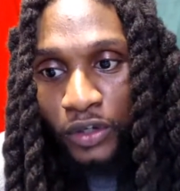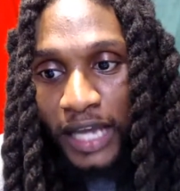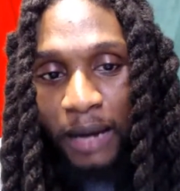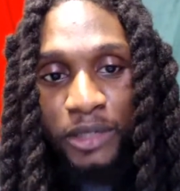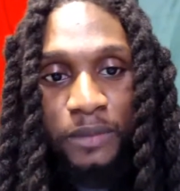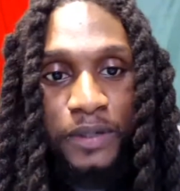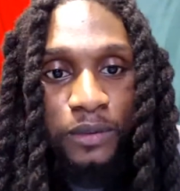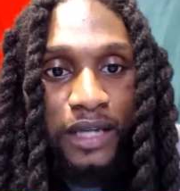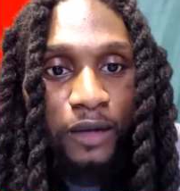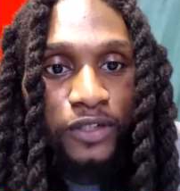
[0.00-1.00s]
How many
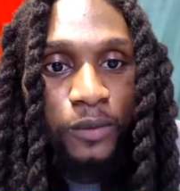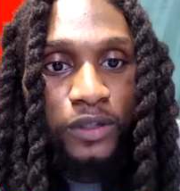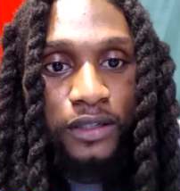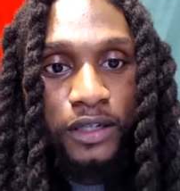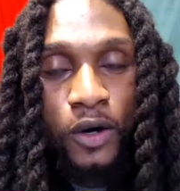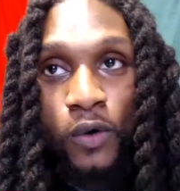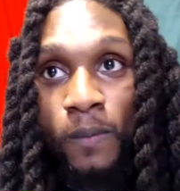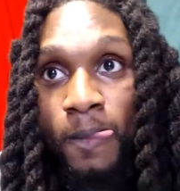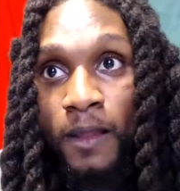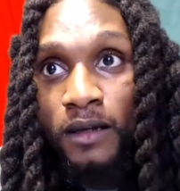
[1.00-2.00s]
people out there willing to go
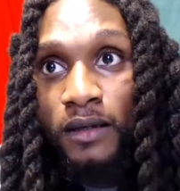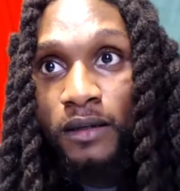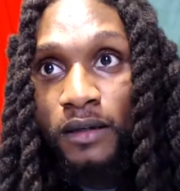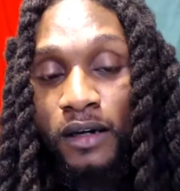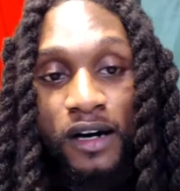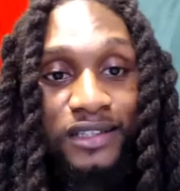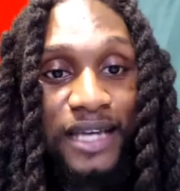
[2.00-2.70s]
hunt